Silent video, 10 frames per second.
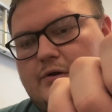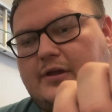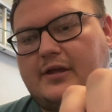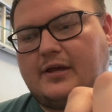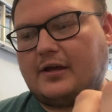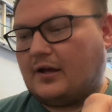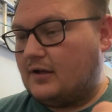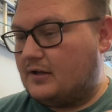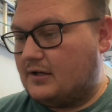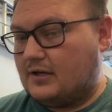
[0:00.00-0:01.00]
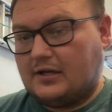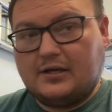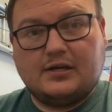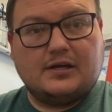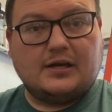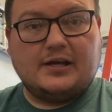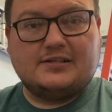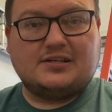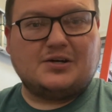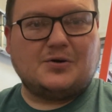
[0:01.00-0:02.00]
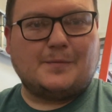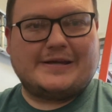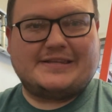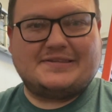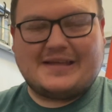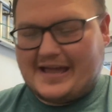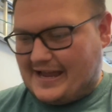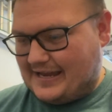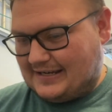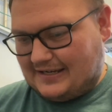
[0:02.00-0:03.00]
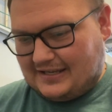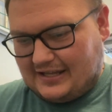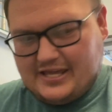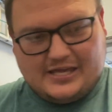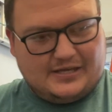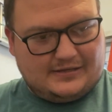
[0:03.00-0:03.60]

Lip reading: yeah, these are gonna be deadly.